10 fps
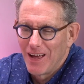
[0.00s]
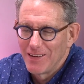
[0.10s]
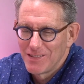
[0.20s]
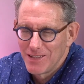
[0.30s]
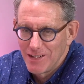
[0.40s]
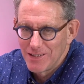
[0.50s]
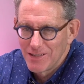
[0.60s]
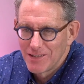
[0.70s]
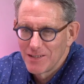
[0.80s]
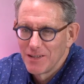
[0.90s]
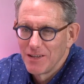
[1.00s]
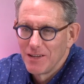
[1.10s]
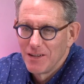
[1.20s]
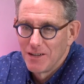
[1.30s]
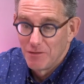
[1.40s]
since
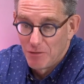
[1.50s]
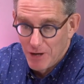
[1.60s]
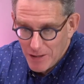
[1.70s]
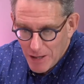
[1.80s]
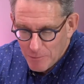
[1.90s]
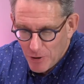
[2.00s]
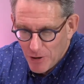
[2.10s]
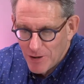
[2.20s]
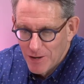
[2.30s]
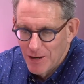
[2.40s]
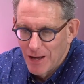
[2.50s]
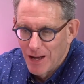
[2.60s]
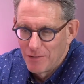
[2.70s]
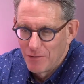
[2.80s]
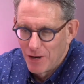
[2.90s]
reading that book
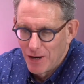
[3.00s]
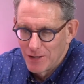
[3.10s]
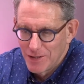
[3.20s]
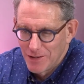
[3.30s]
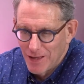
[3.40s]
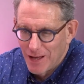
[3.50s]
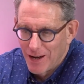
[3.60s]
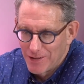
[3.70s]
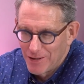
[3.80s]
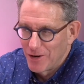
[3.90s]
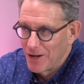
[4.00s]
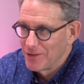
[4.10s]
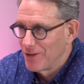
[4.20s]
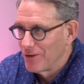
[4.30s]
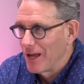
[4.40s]
and realizing that I
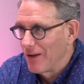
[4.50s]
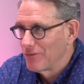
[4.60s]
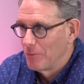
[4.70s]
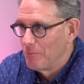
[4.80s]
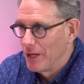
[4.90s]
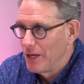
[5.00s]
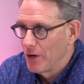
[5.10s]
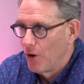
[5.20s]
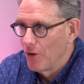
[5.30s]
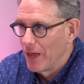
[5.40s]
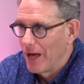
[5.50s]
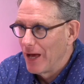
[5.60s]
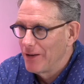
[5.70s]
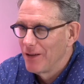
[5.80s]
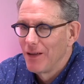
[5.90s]
don't have to be all
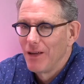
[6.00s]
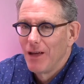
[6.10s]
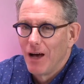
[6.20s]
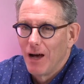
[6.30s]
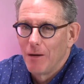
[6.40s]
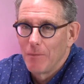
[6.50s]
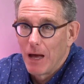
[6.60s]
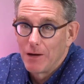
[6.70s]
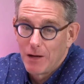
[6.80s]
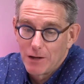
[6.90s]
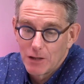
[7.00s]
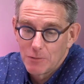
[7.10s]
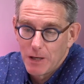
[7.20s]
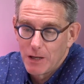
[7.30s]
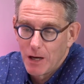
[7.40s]
that, and
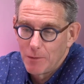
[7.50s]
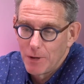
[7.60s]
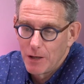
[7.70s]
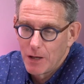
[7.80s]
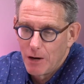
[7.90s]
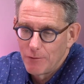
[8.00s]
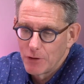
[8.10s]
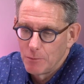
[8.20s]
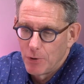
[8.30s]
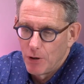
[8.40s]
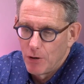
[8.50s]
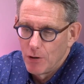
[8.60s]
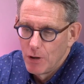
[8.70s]
just becoming comfortable